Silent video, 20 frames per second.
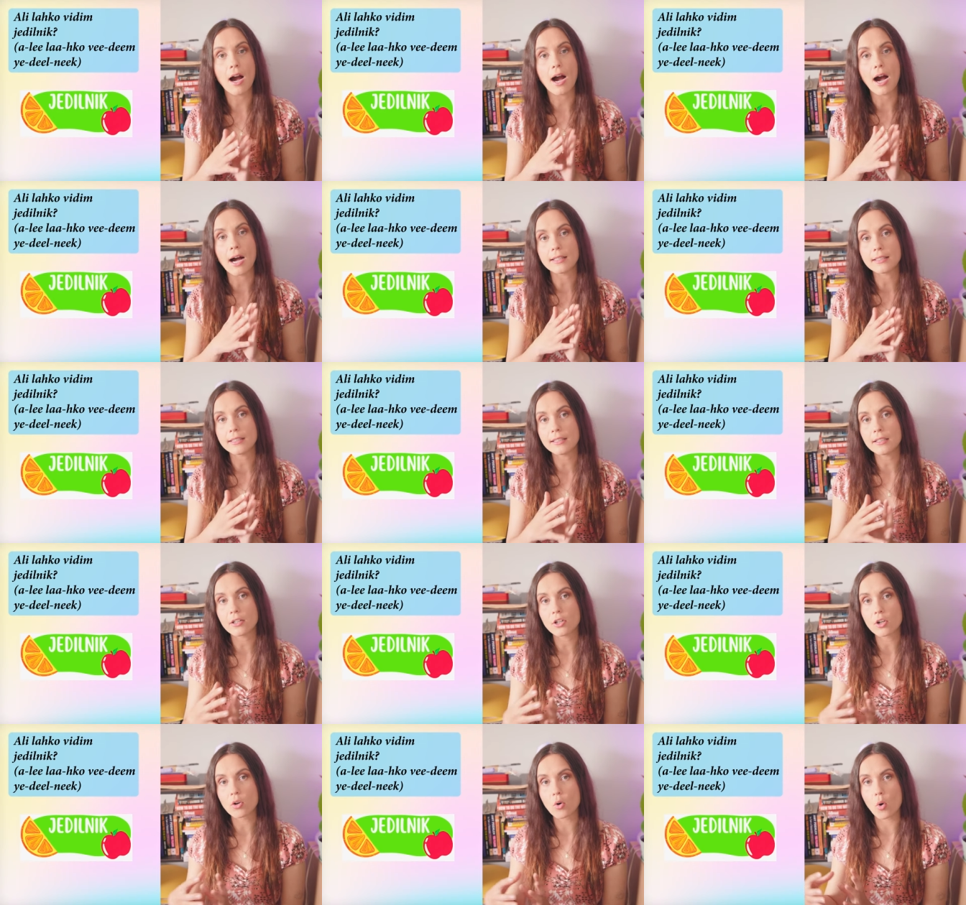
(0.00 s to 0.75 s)
Ali
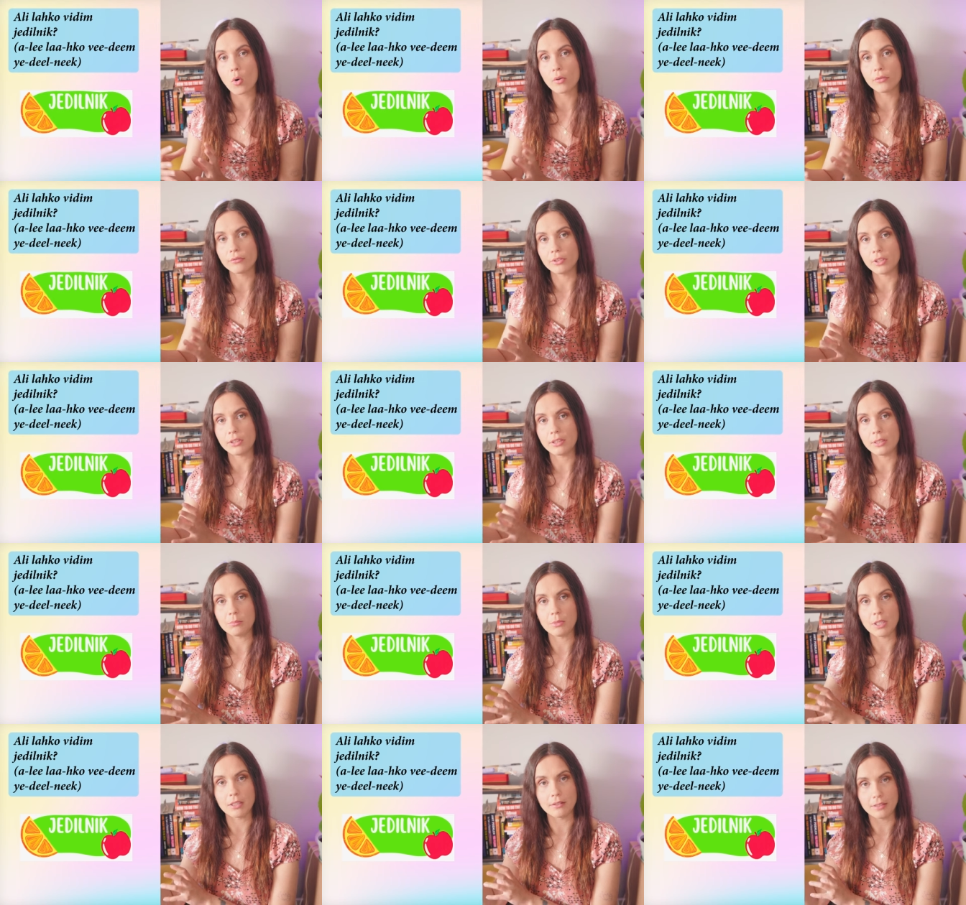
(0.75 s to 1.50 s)
lahko
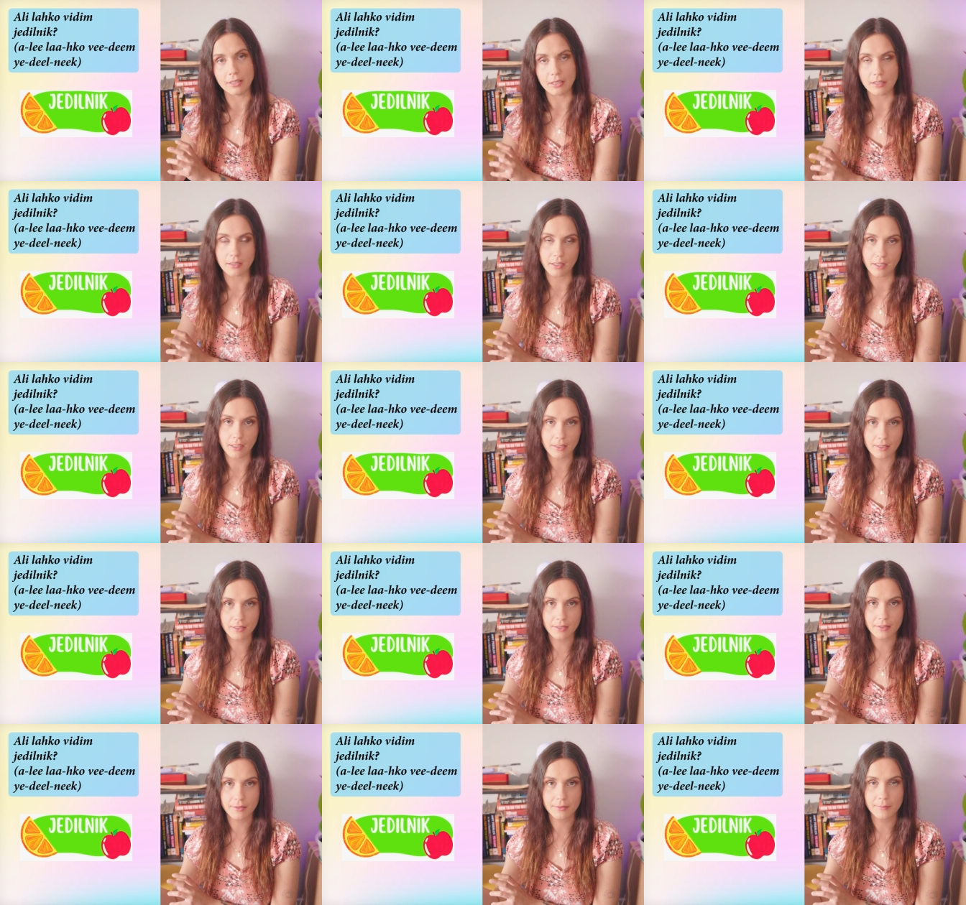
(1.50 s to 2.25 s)
vidim
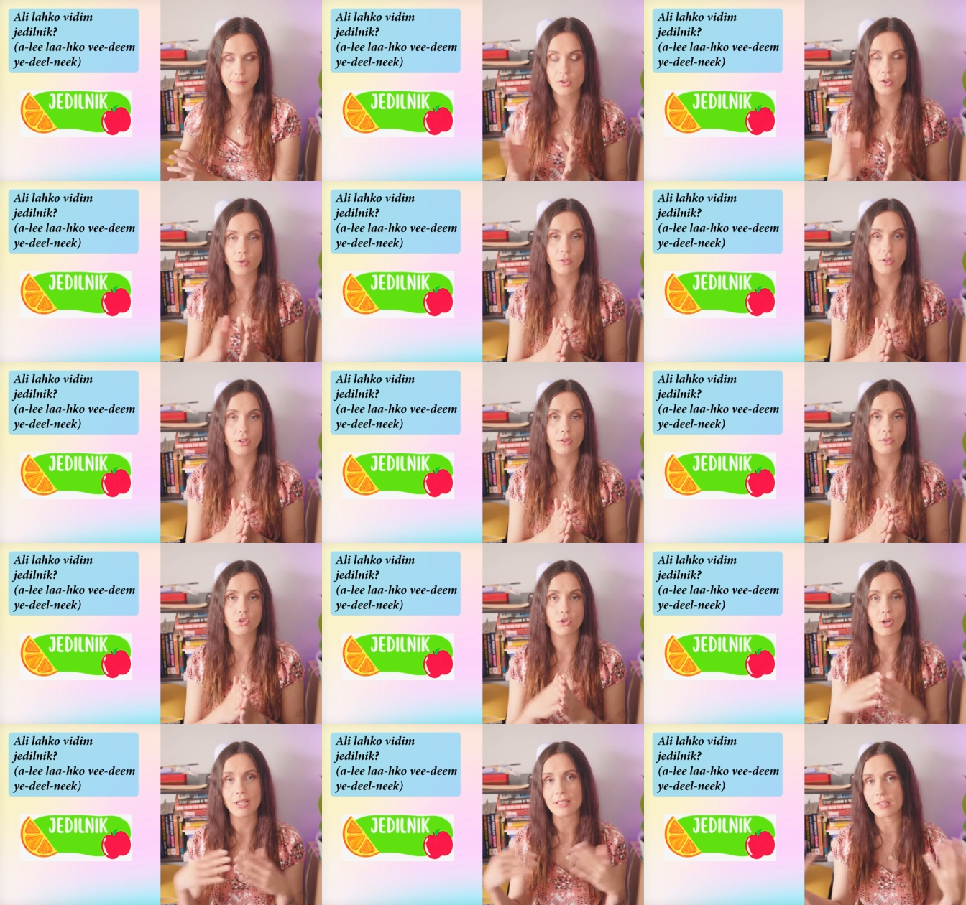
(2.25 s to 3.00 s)
jedilnik. So the
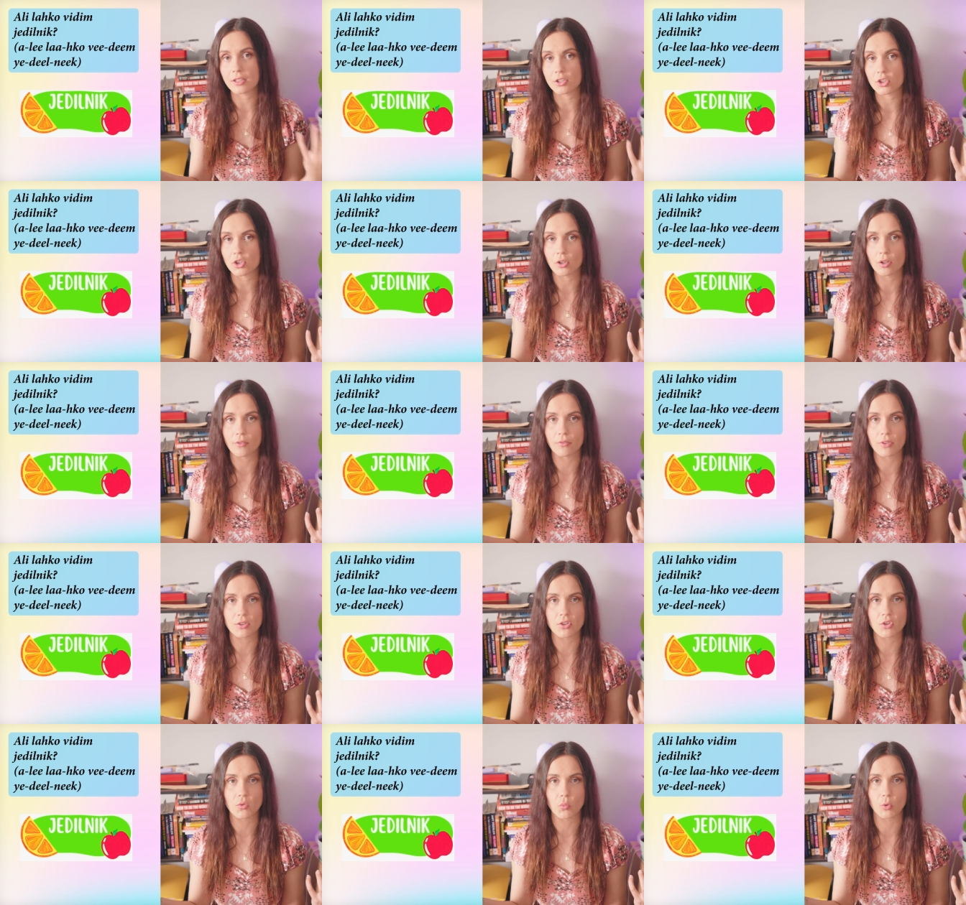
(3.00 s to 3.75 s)
translation of
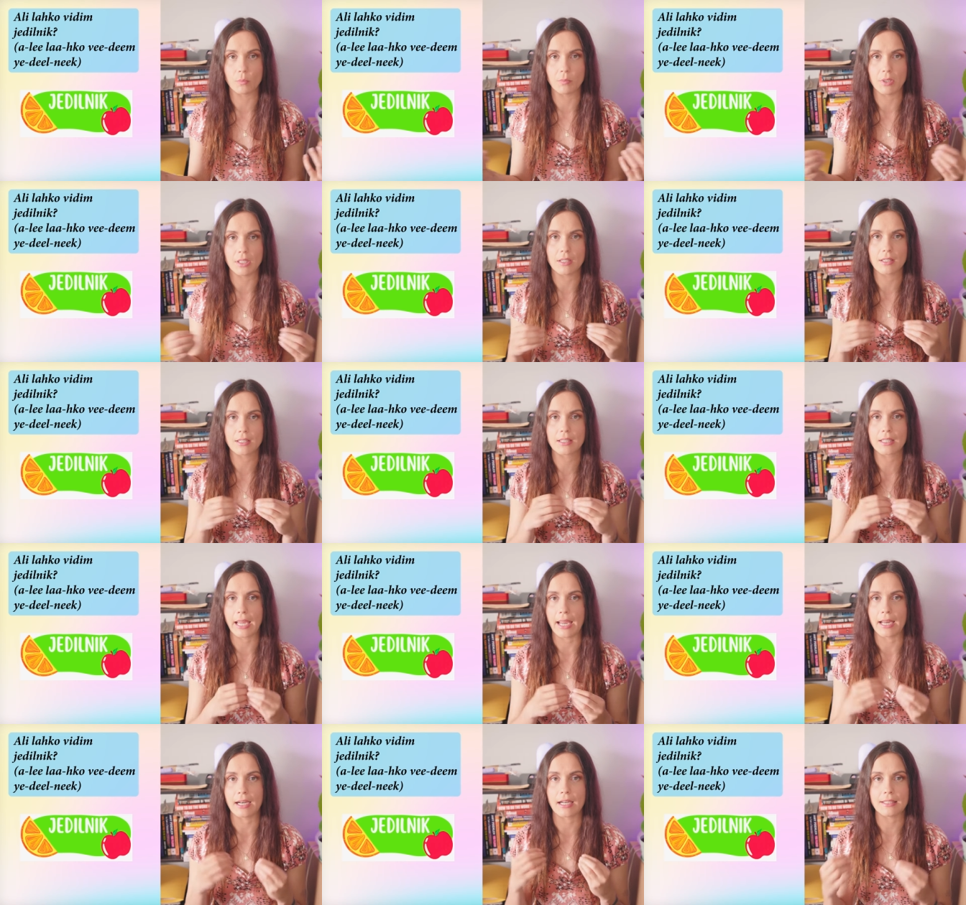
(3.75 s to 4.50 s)
this would be,
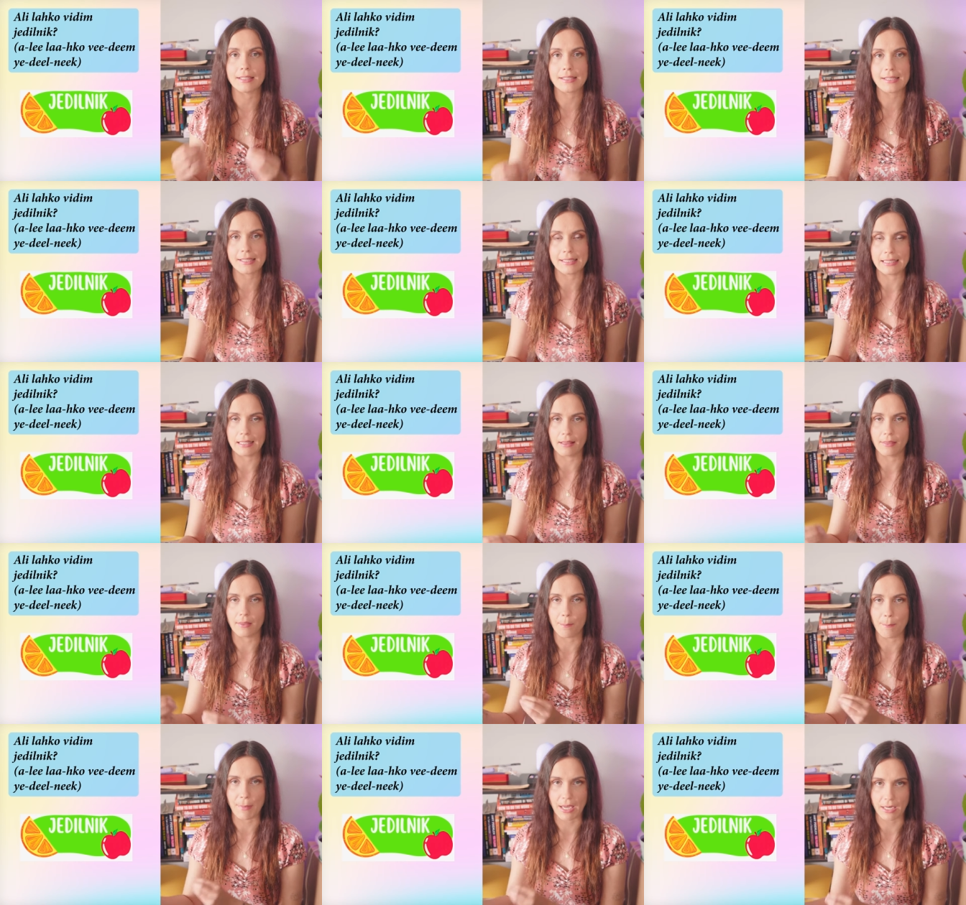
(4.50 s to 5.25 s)
can I see
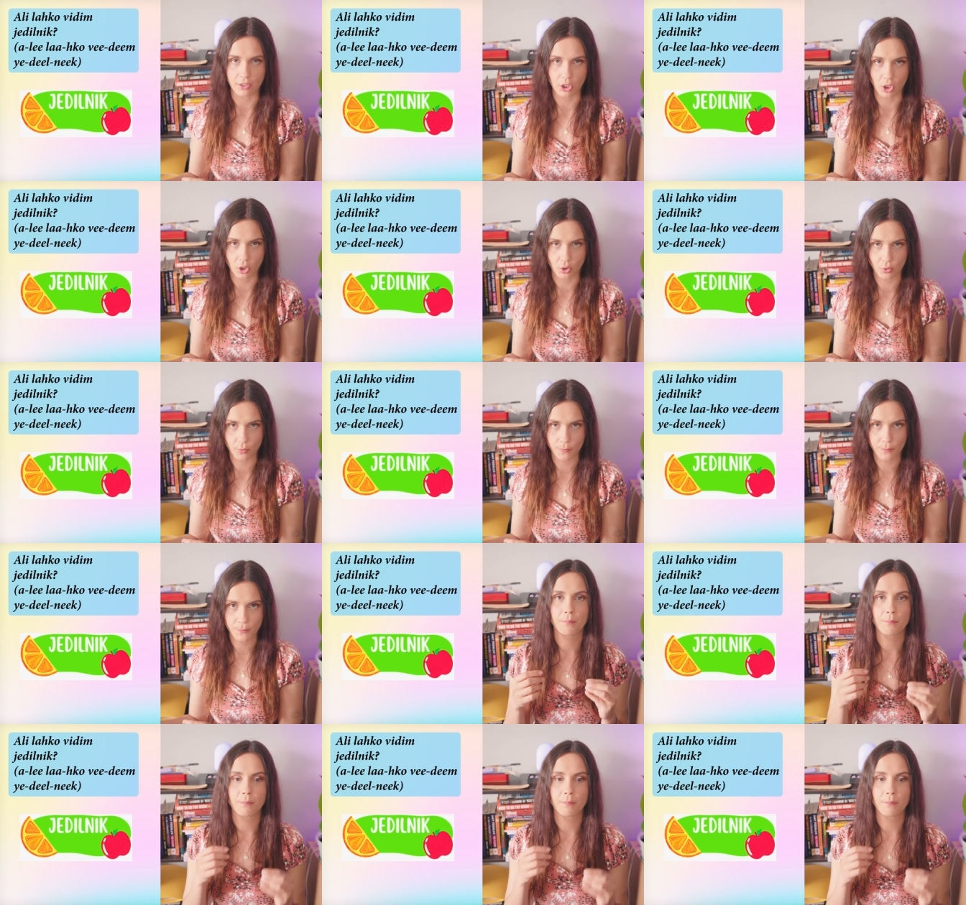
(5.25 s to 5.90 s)
the menu?